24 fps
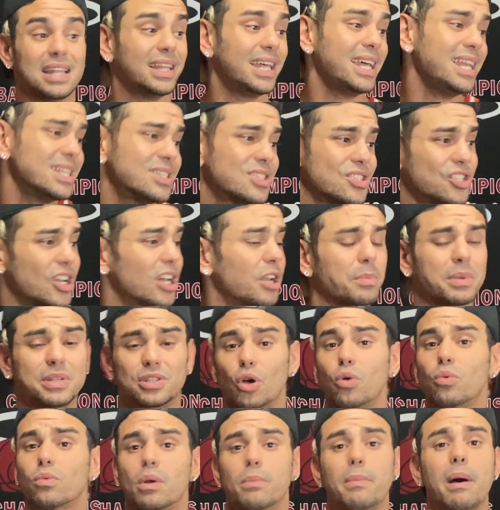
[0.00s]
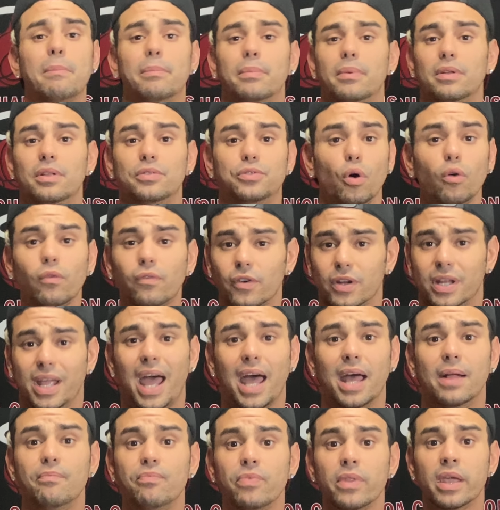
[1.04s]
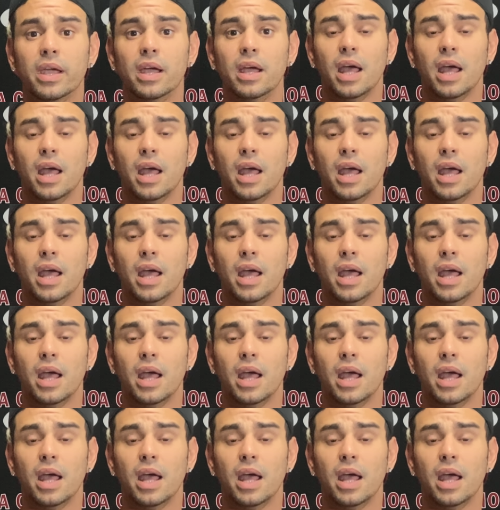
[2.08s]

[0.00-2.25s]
And ladies and gentlemen, don't remember uh, don't forget